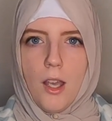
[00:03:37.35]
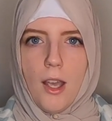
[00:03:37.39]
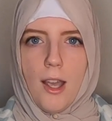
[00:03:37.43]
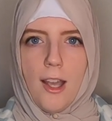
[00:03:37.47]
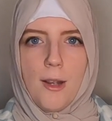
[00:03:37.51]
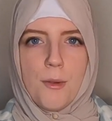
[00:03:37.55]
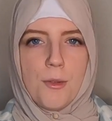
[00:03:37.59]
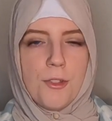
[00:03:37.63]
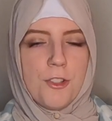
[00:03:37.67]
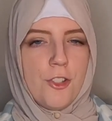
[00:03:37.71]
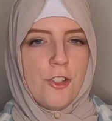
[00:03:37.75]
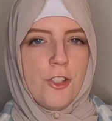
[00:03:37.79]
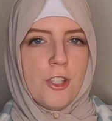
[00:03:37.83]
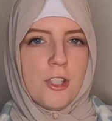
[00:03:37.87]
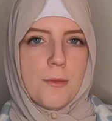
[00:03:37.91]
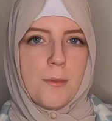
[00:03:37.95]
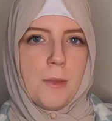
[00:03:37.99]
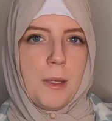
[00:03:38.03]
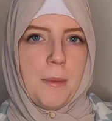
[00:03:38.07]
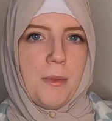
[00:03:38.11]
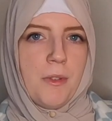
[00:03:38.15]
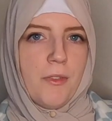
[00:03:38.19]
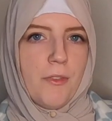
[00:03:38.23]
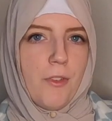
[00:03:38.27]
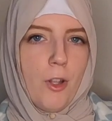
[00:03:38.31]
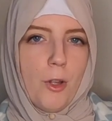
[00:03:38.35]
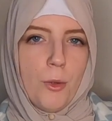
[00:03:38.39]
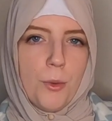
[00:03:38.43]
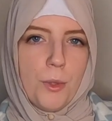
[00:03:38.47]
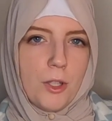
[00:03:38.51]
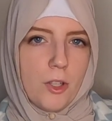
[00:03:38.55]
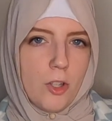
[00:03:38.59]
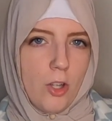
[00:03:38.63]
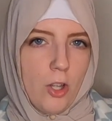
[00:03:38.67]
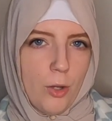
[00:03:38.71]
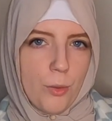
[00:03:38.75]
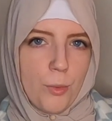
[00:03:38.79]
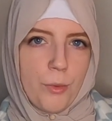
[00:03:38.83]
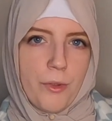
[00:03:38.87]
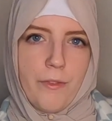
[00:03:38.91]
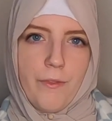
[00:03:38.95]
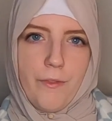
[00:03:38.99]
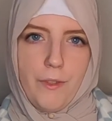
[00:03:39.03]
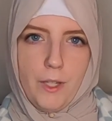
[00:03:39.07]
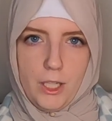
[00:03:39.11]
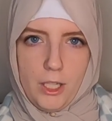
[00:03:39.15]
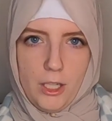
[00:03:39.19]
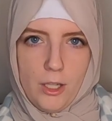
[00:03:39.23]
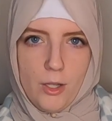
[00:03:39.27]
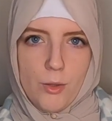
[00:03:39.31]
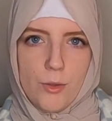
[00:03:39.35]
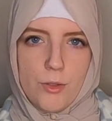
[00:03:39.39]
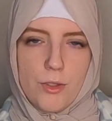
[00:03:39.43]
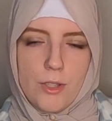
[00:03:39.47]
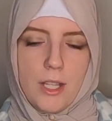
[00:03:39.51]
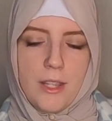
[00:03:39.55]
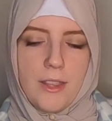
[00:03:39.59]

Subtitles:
I would suggest maybe following along with videos.